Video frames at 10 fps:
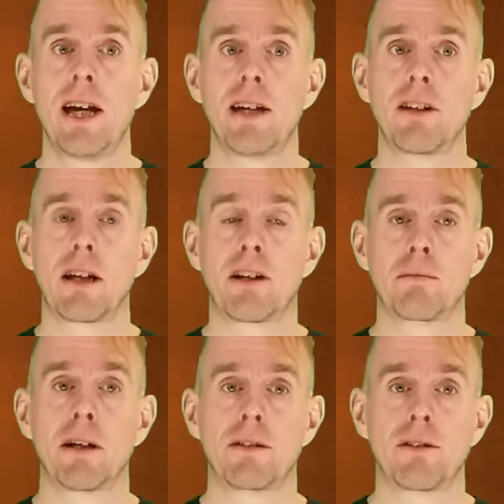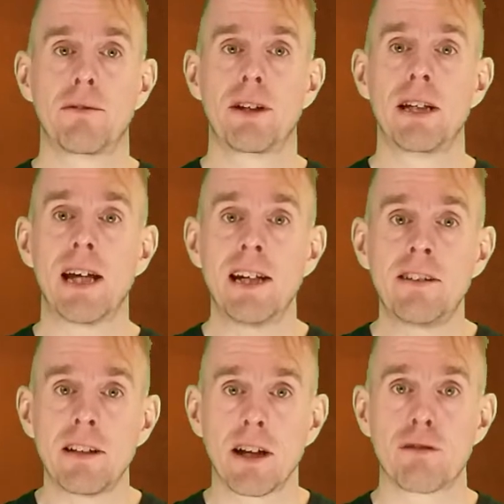in the last part of the
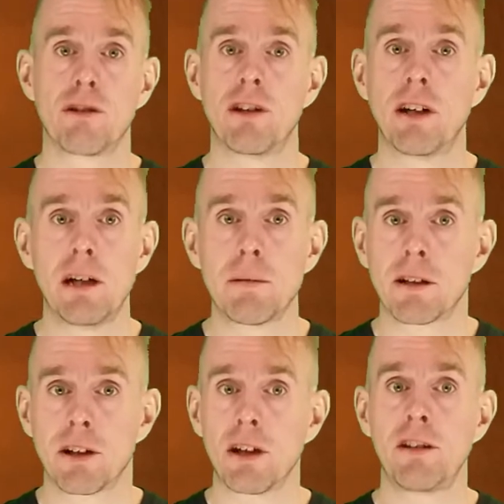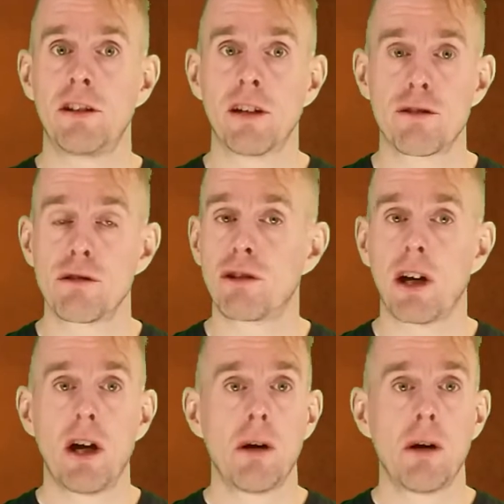eighteen hundreds and early part of the nineteen hundreds